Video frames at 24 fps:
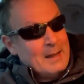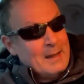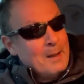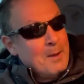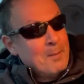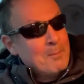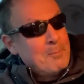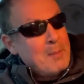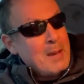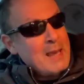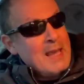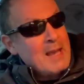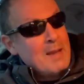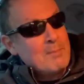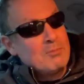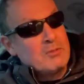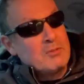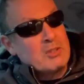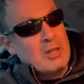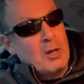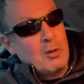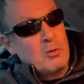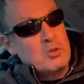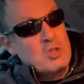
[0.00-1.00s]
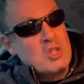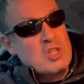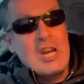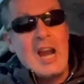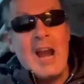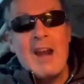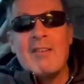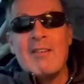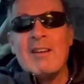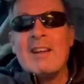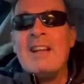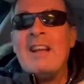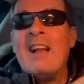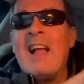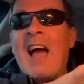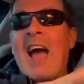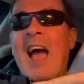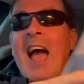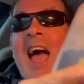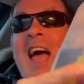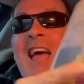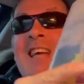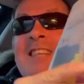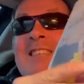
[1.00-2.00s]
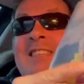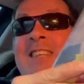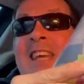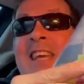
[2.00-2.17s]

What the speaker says: PM told charity. How's it